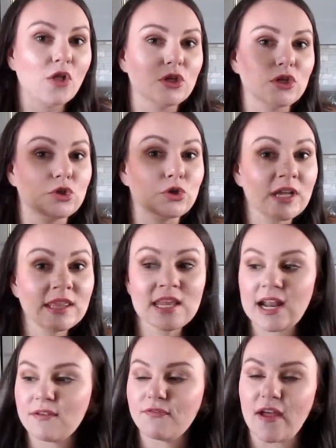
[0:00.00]
The trick that
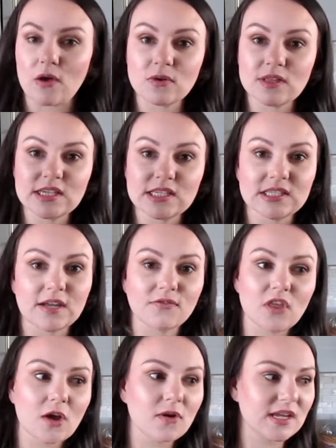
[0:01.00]
I found with this stuff
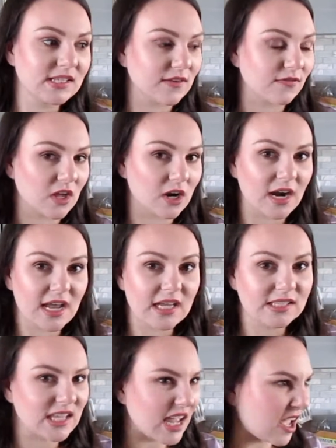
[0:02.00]
though is if there
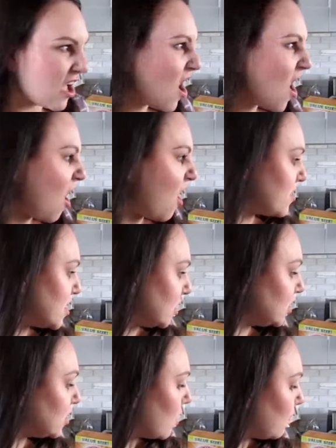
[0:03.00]
is, like on the
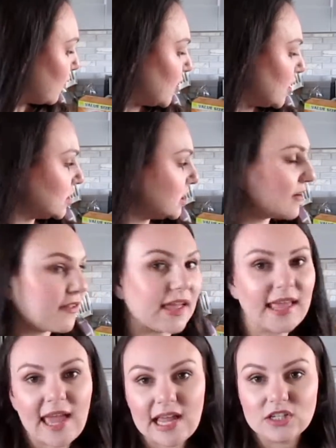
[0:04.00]
stove, if there's stuff
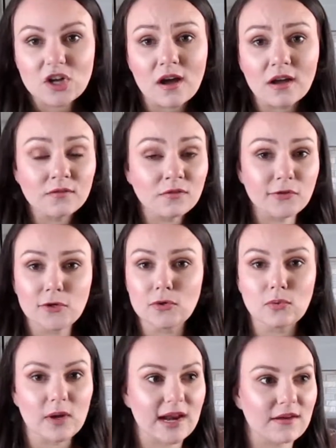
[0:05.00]
like caked on,
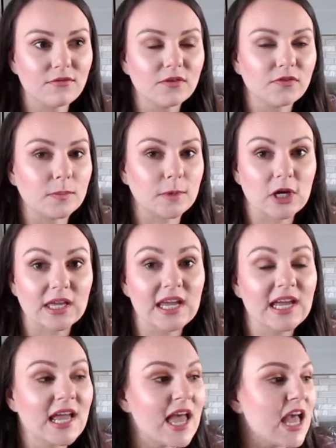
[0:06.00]
food, whatever from
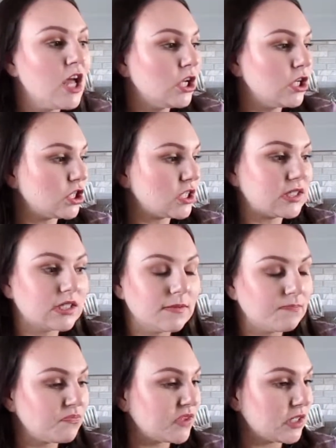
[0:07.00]
cooking, you just
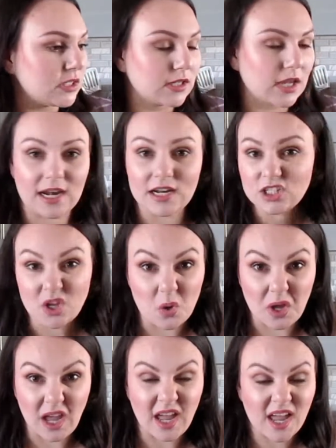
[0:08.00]
kind of
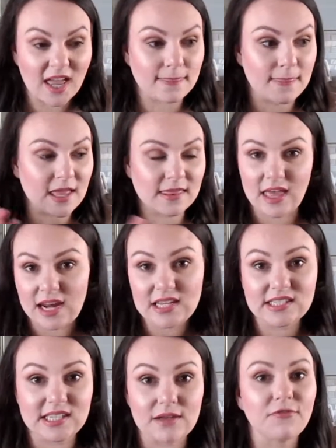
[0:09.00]
soak it and then let
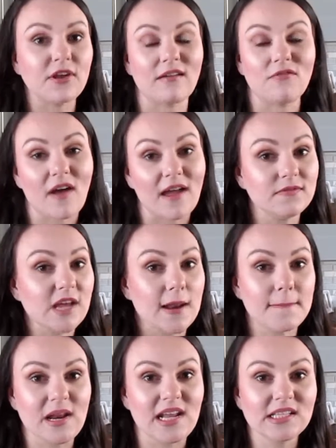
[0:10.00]
it sit for like
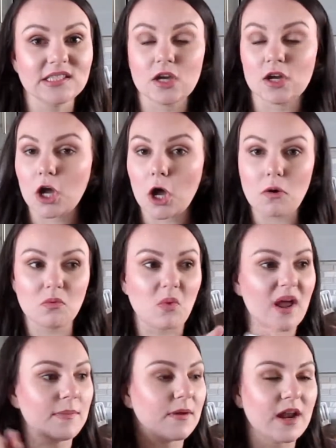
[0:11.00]
5-10 minutes. Go and
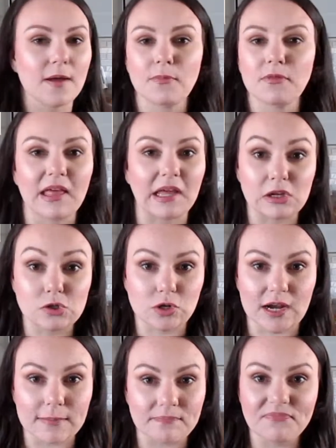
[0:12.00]
wipe it up like a
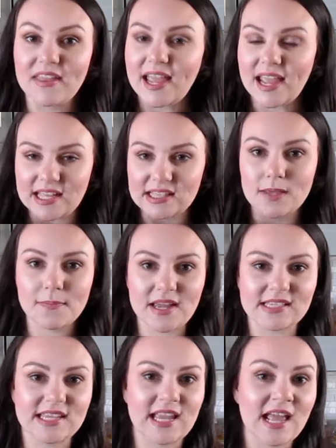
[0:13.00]
dream. It's
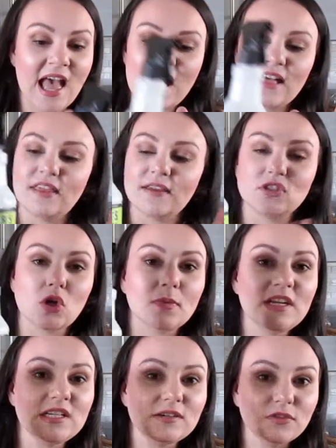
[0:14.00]
amazing. They have so
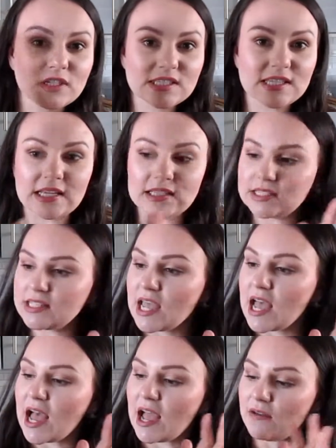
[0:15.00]
many different scents.
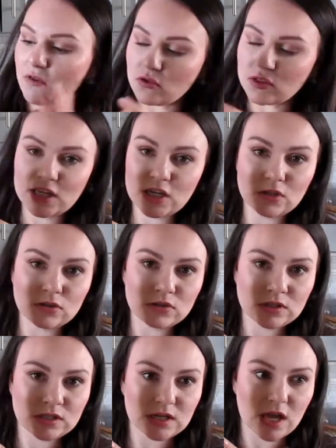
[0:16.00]
I've only
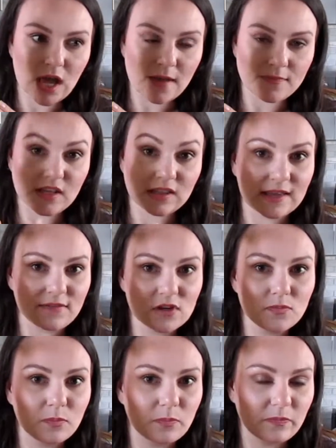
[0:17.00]
used the
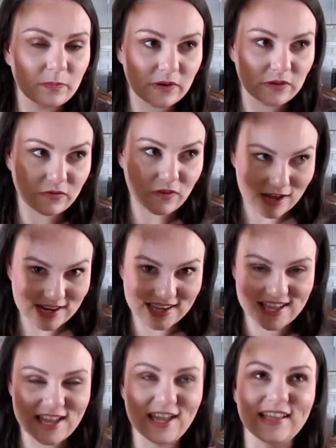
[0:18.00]
lemon Verbana